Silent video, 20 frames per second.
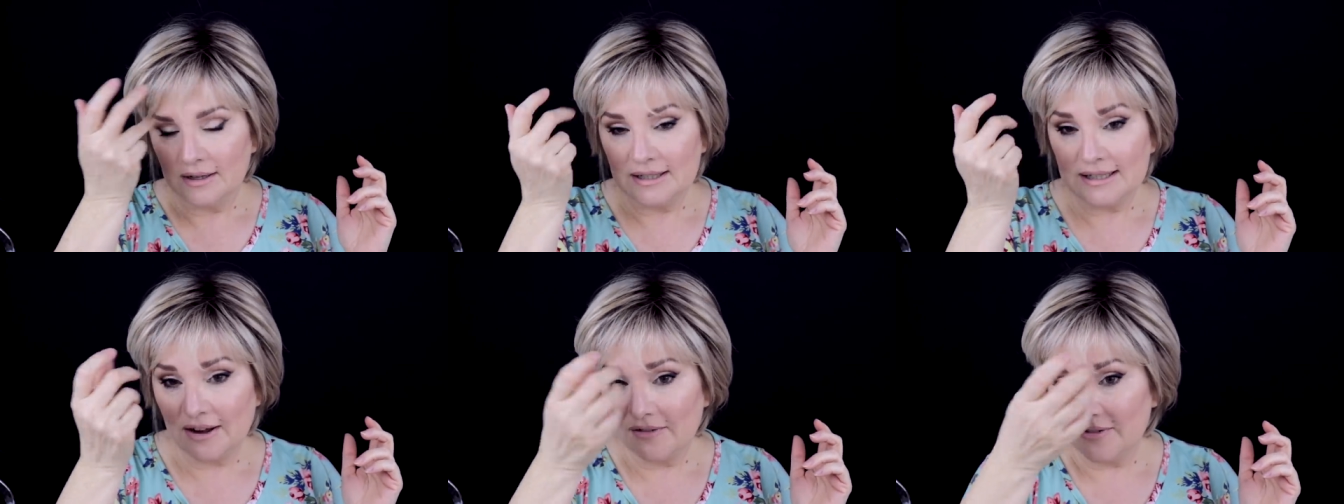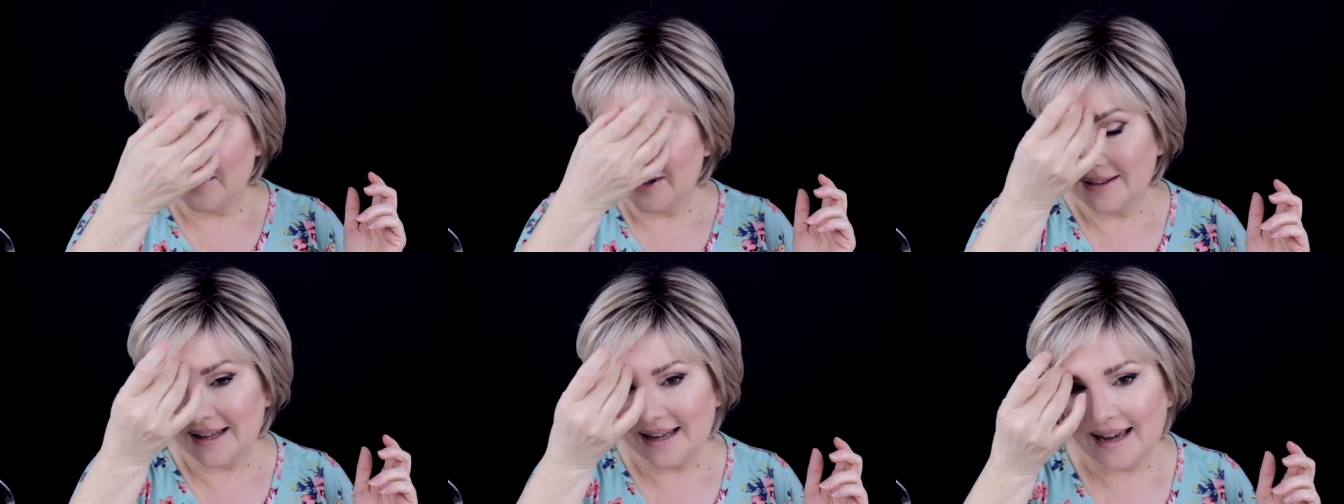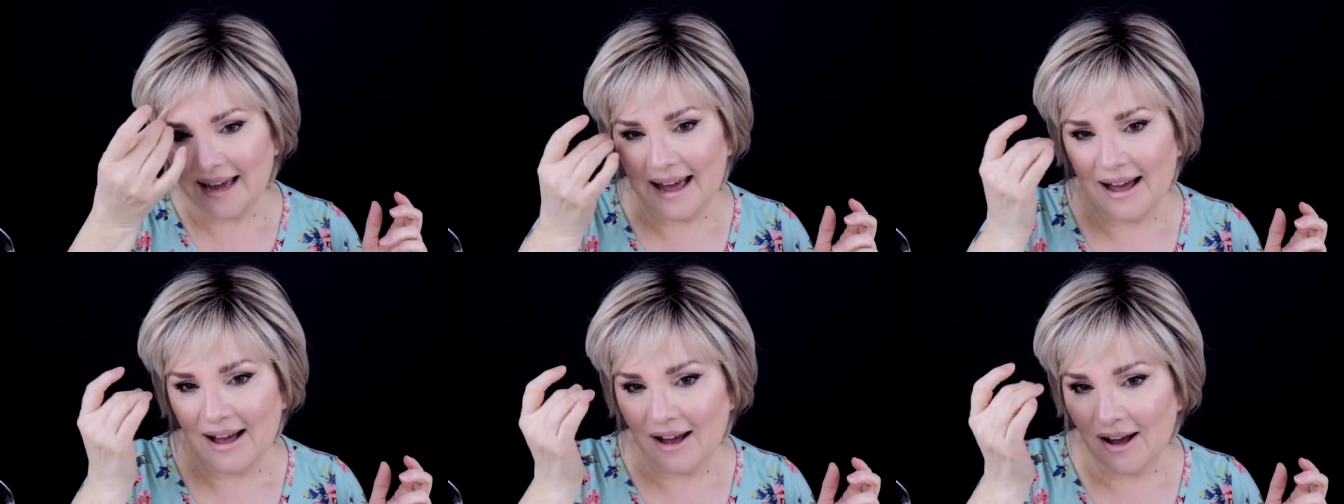Definitely
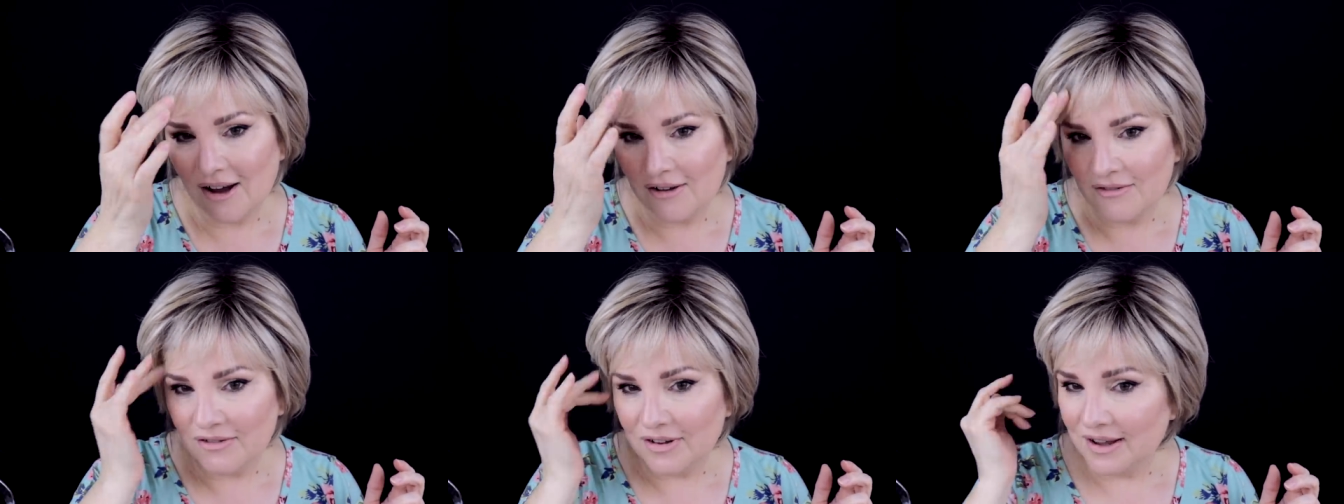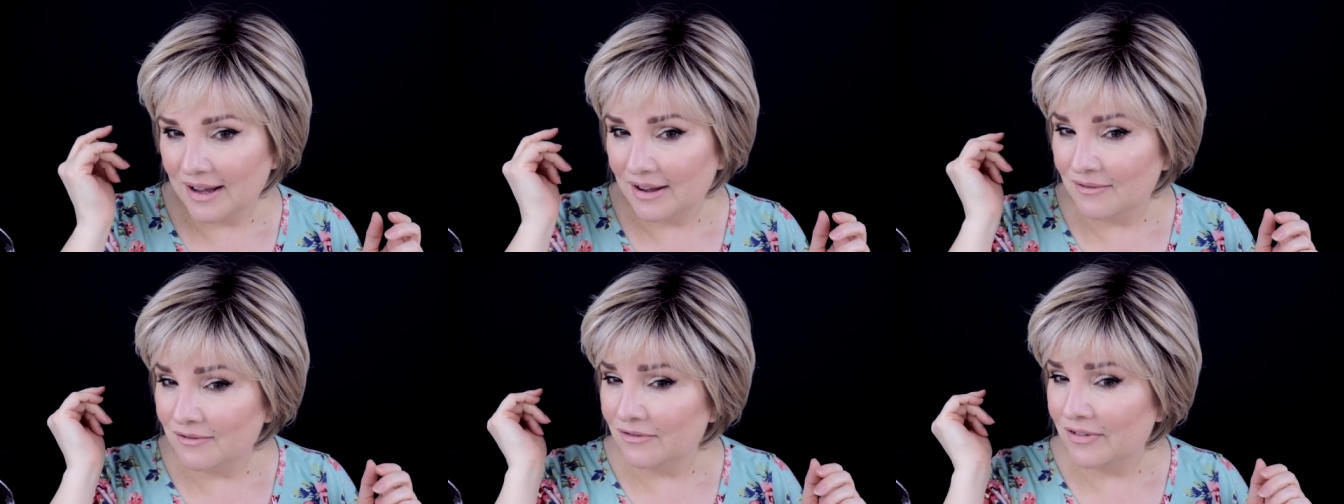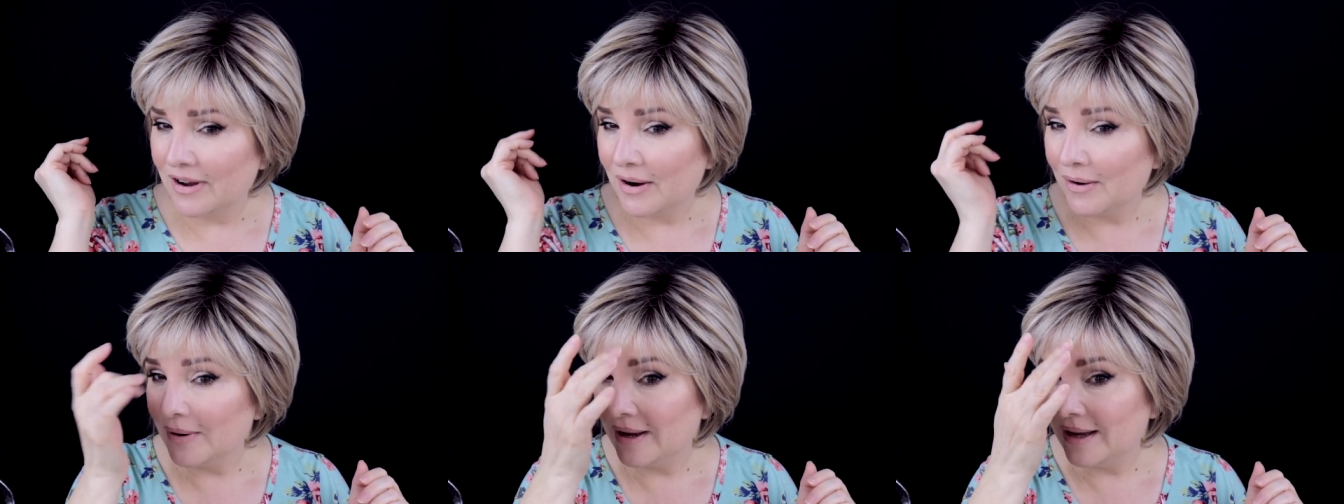have
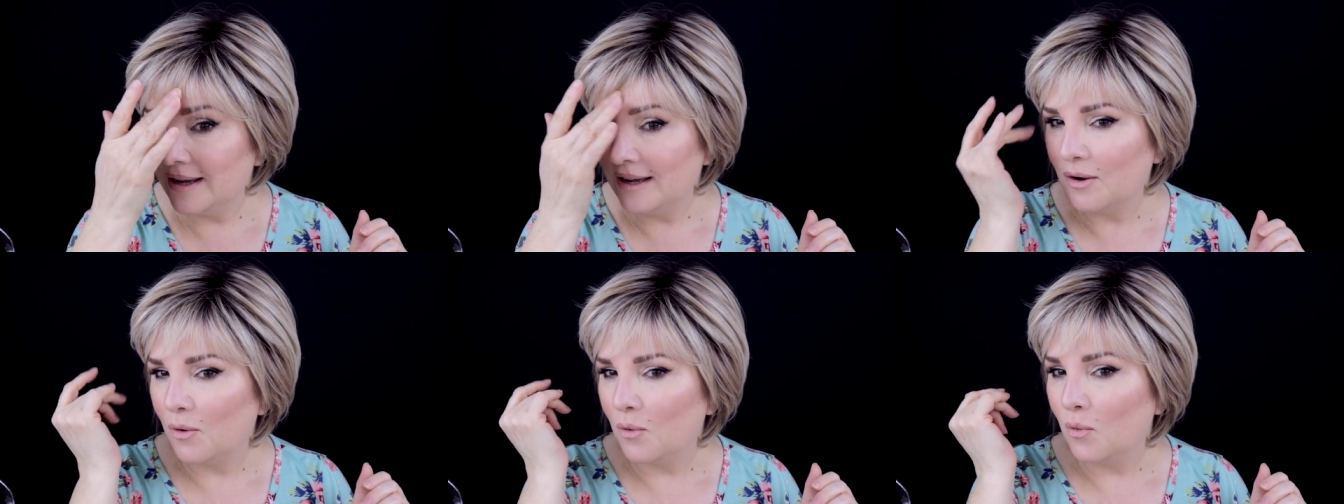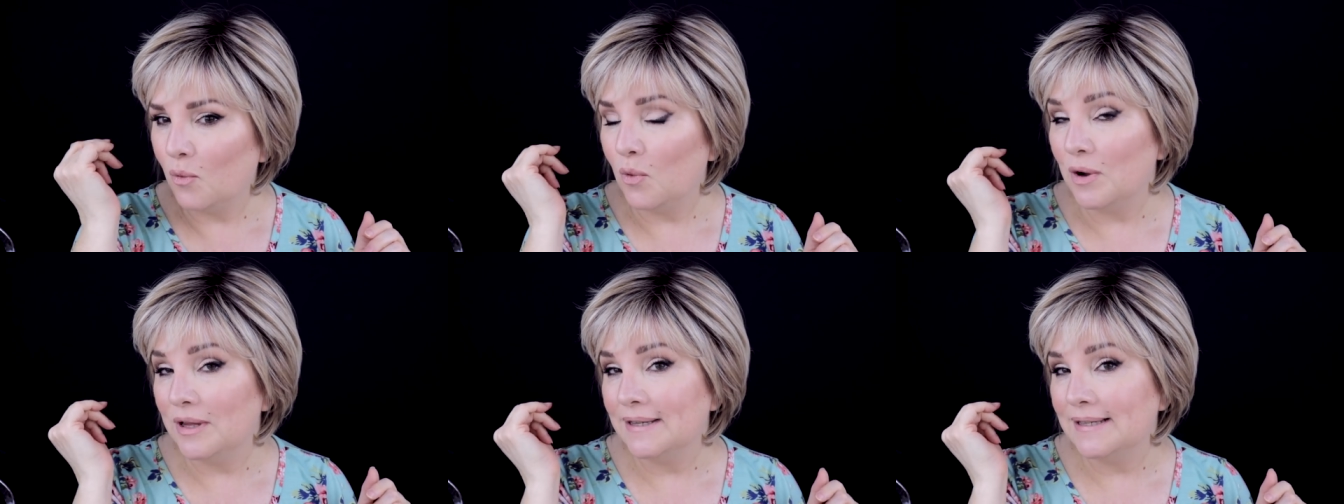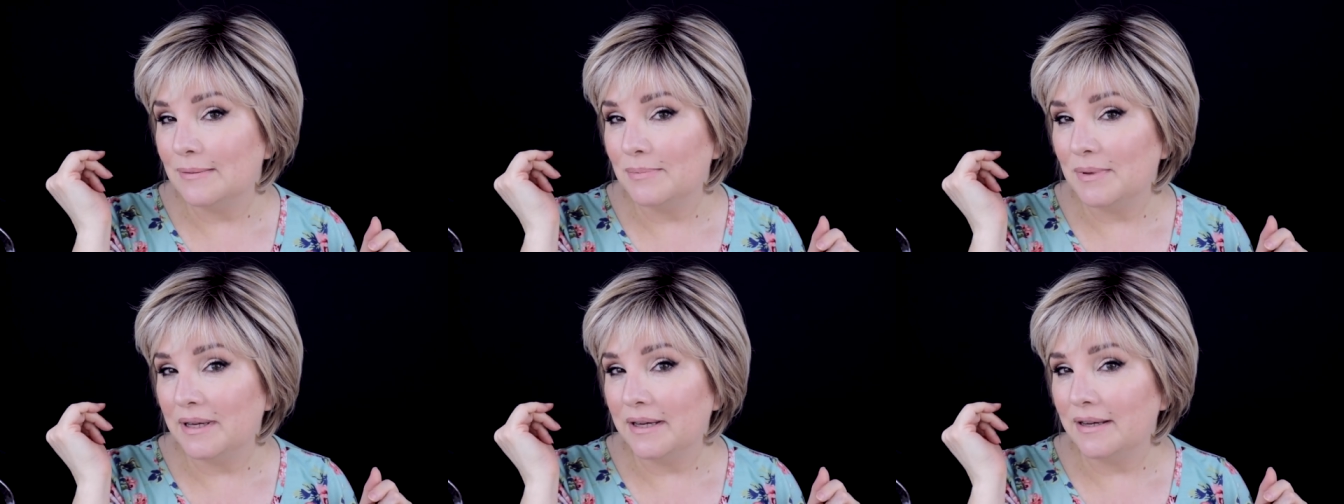very
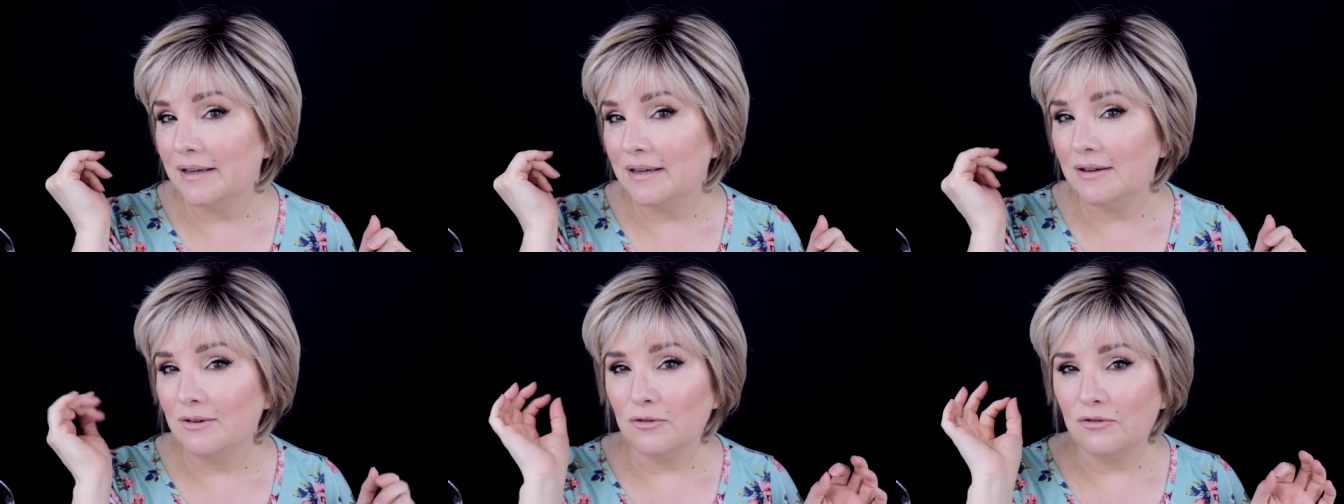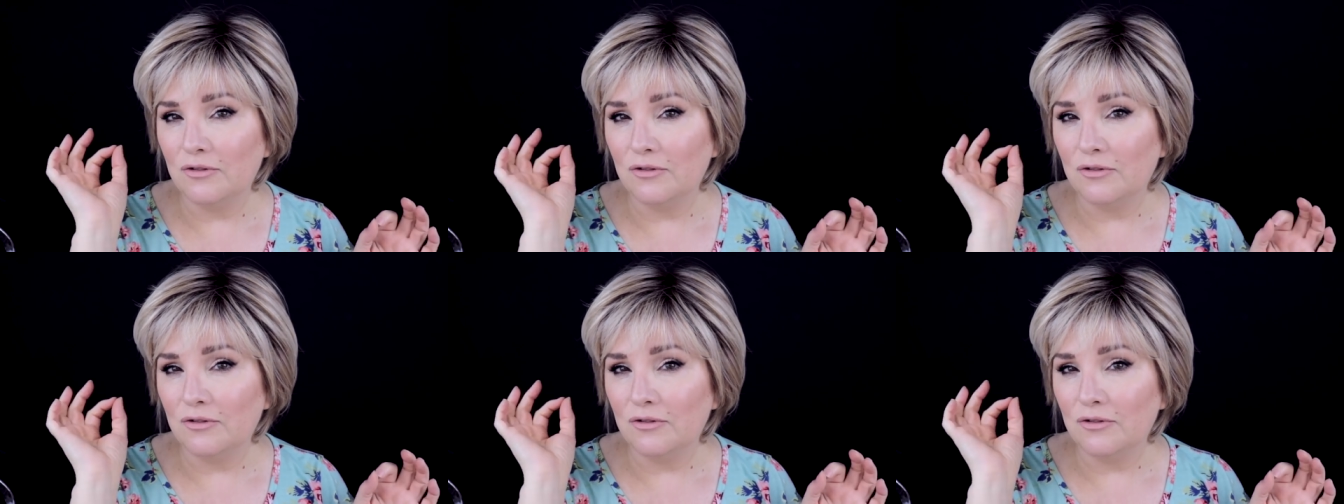wispy,